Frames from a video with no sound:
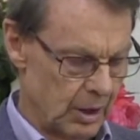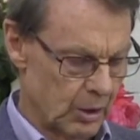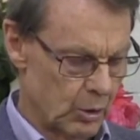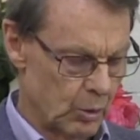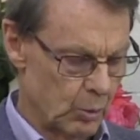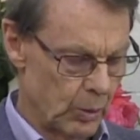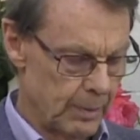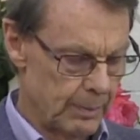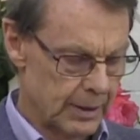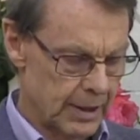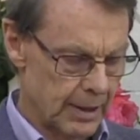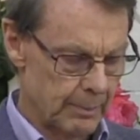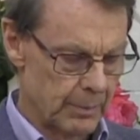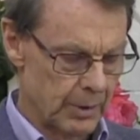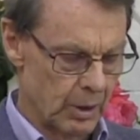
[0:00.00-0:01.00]
Could we
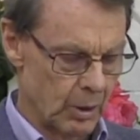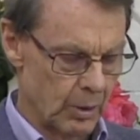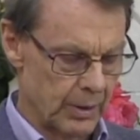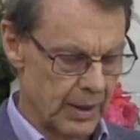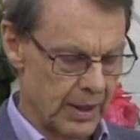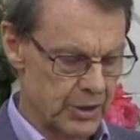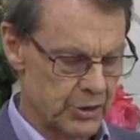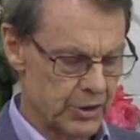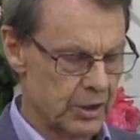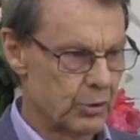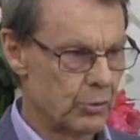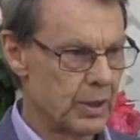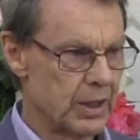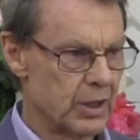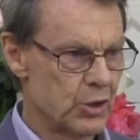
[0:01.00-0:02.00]
become known as the
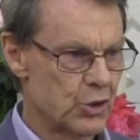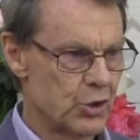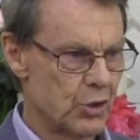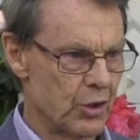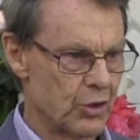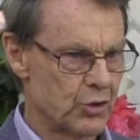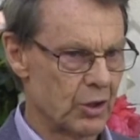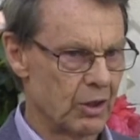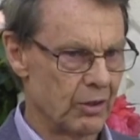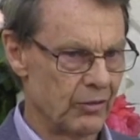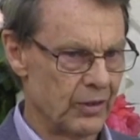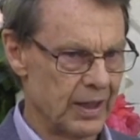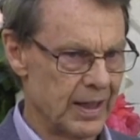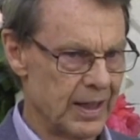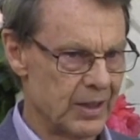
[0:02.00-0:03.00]
Green Church on
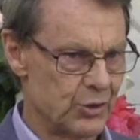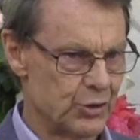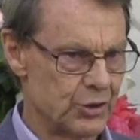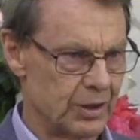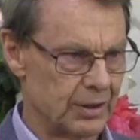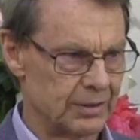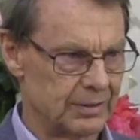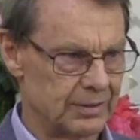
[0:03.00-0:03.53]
the Edge?